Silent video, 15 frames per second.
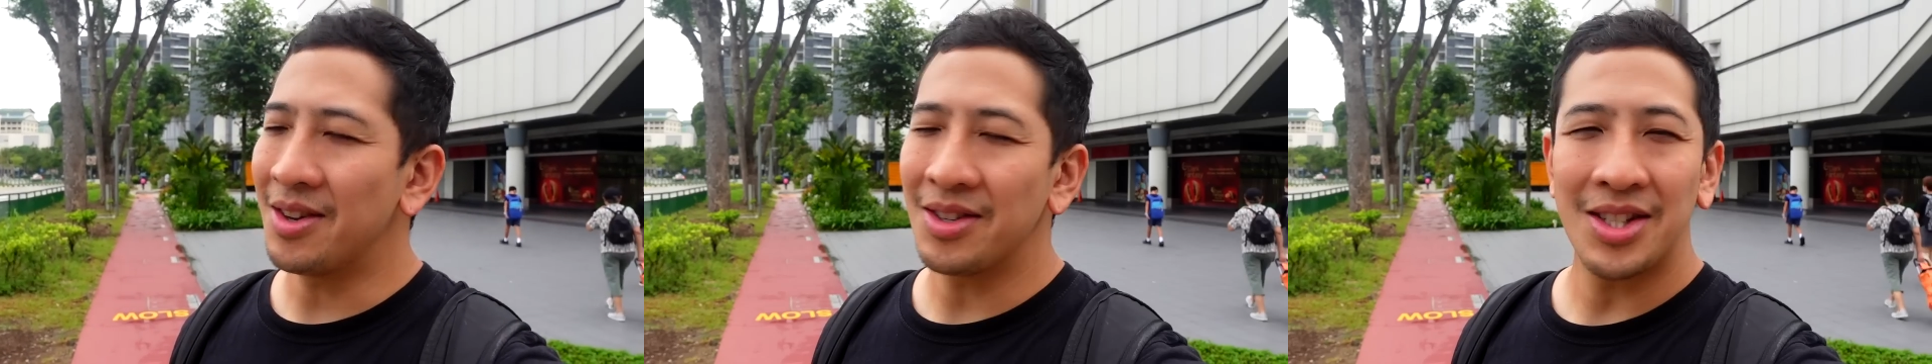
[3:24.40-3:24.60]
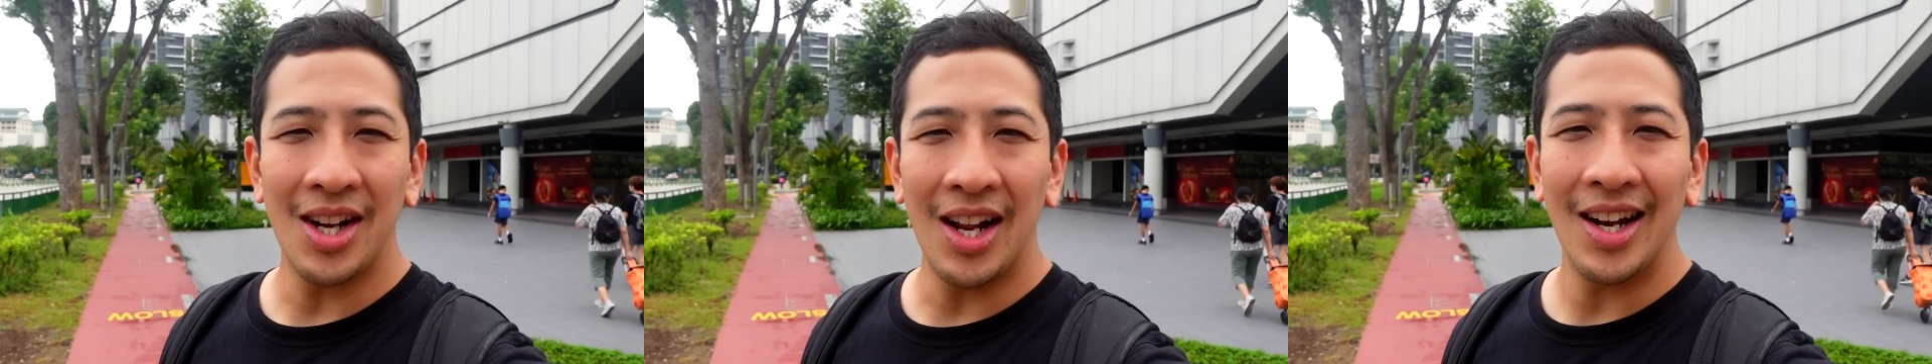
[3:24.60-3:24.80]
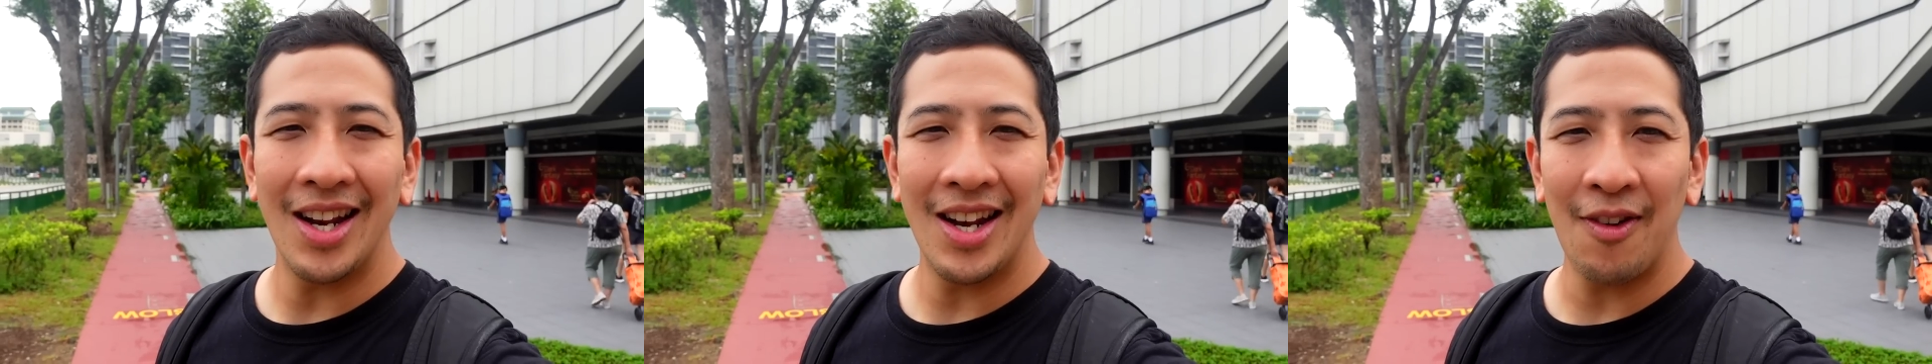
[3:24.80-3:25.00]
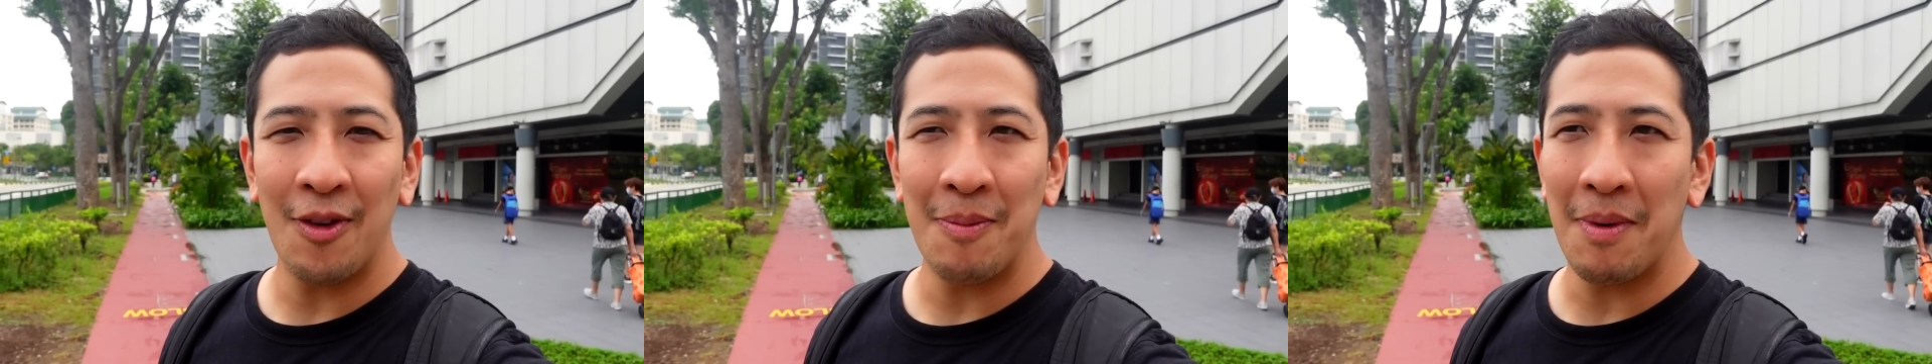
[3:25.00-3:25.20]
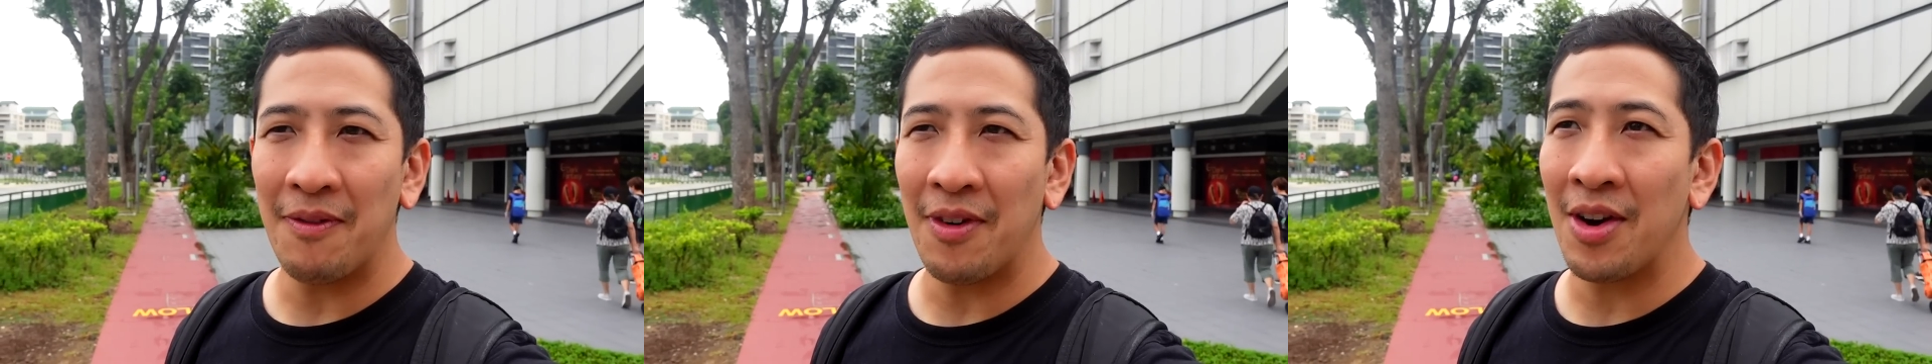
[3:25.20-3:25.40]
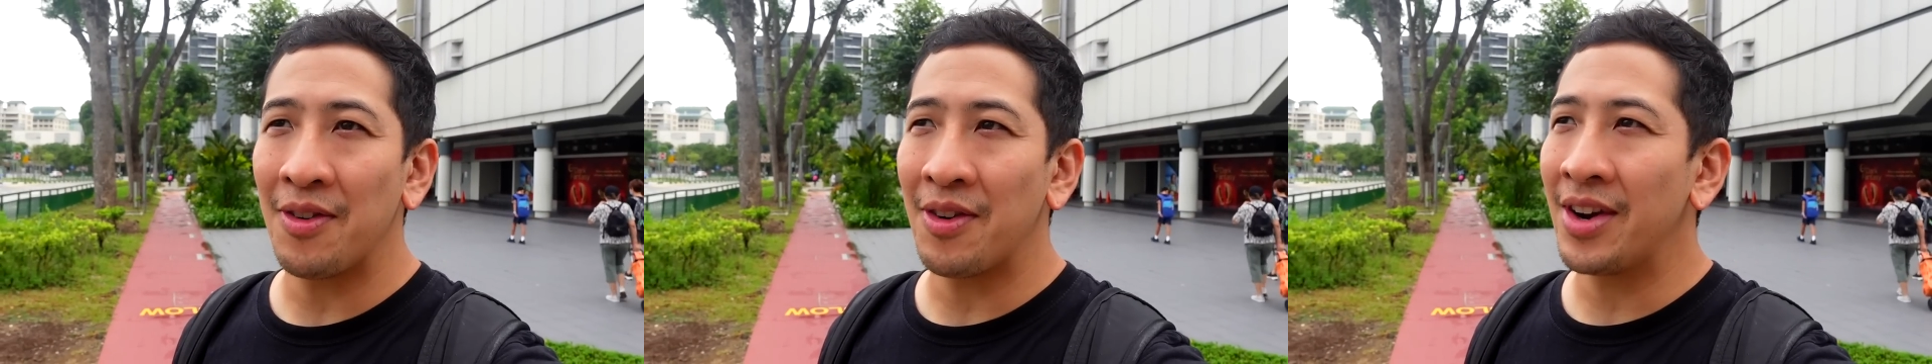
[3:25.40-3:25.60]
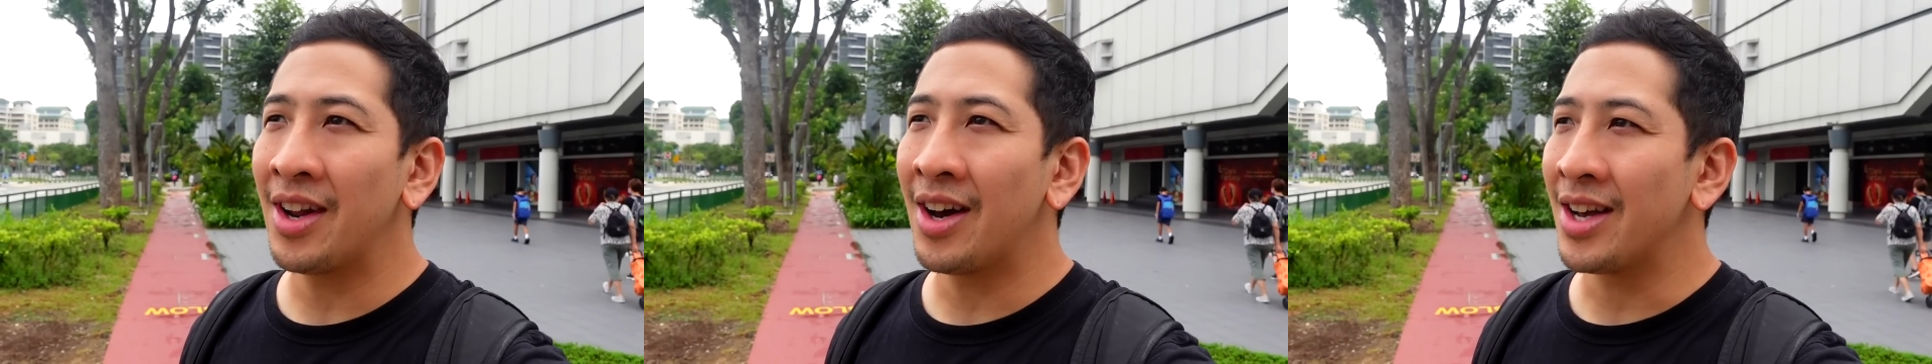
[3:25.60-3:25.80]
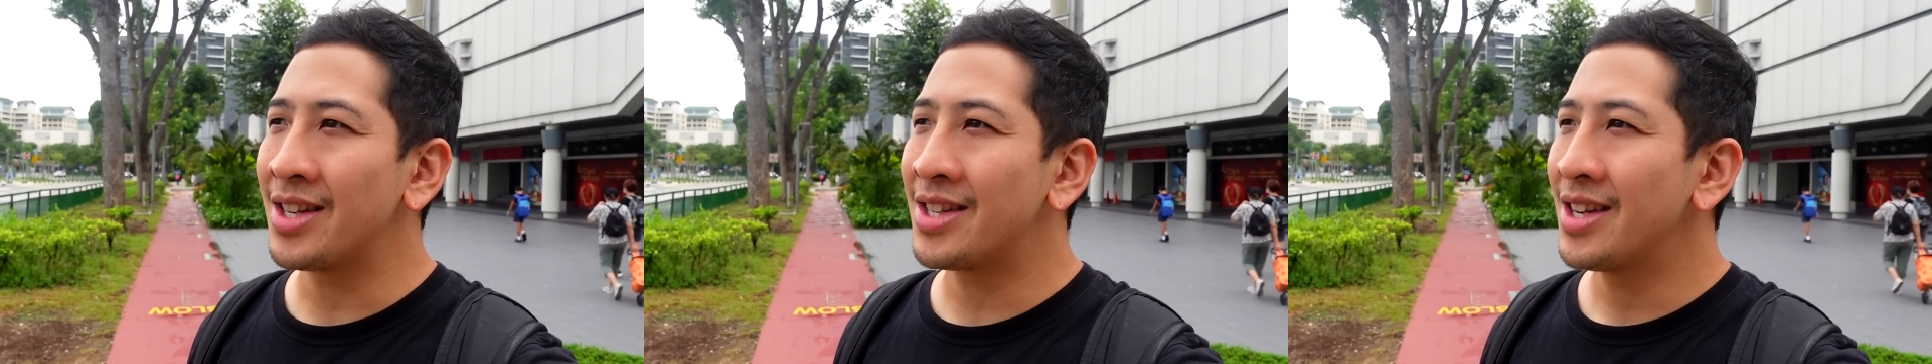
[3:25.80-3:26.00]
slightly different, but very, very
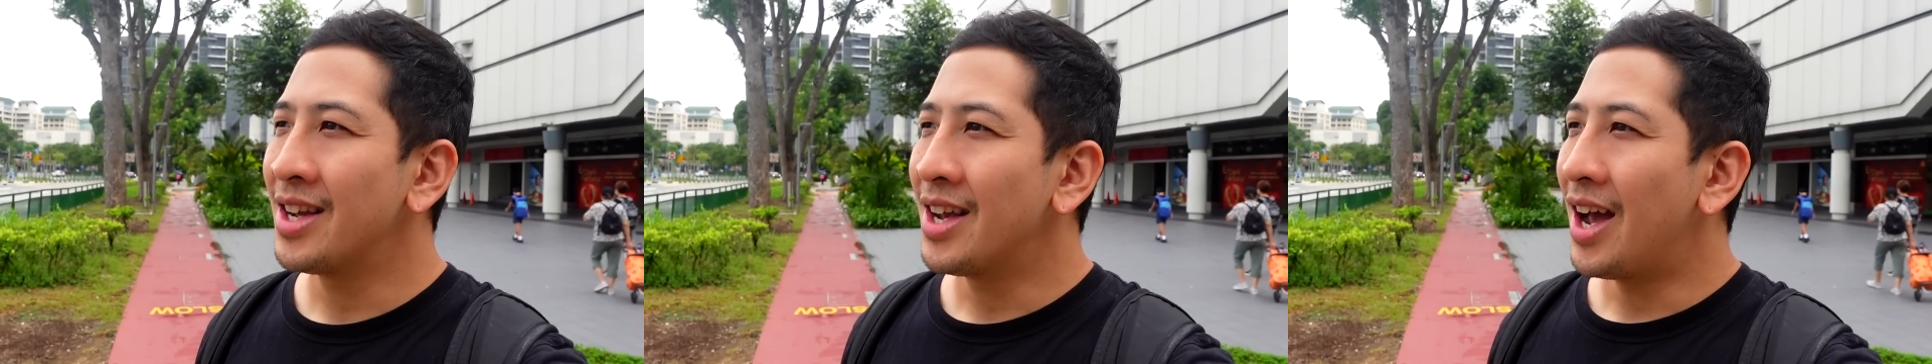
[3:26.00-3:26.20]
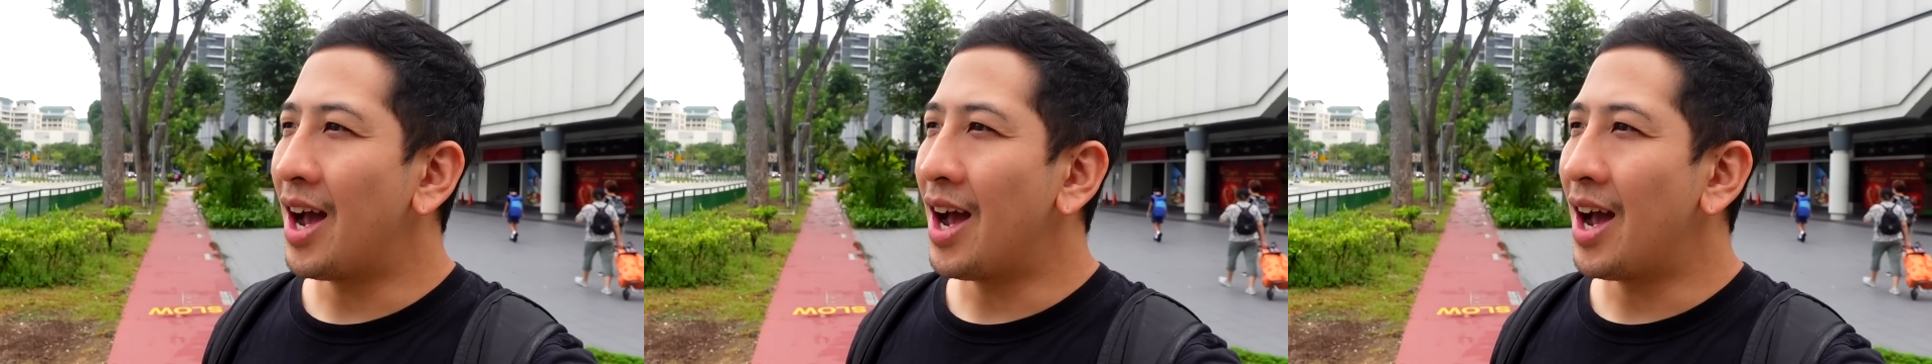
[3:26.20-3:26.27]
nice.